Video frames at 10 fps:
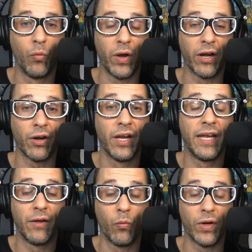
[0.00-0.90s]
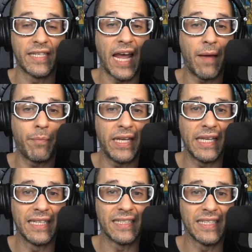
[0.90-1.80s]
where what's
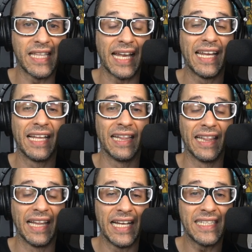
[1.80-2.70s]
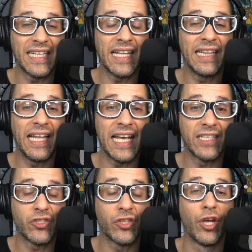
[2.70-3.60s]
happening is that less and
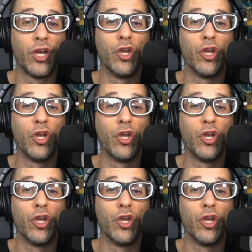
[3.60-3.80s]
less